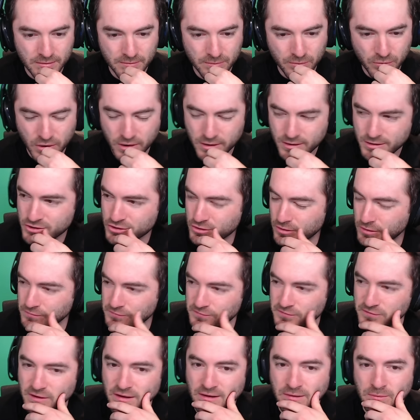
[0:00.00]
Pretty sure I've
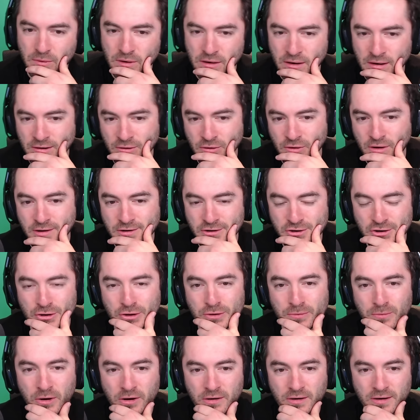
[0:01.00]
seen them in
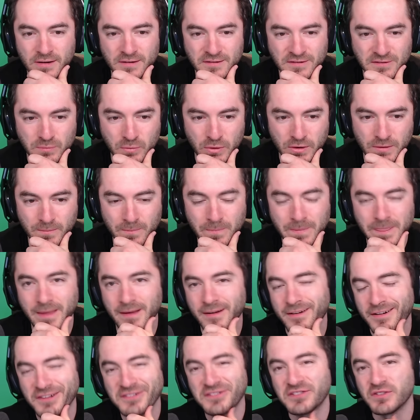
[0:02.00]
international markets, but
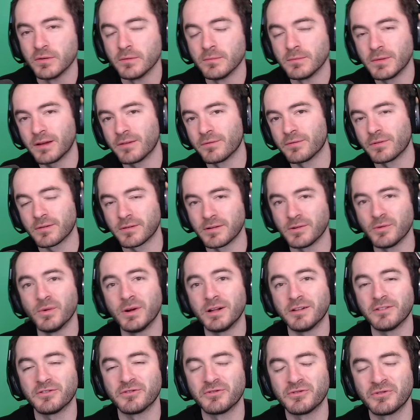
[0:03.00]
also I'm not very well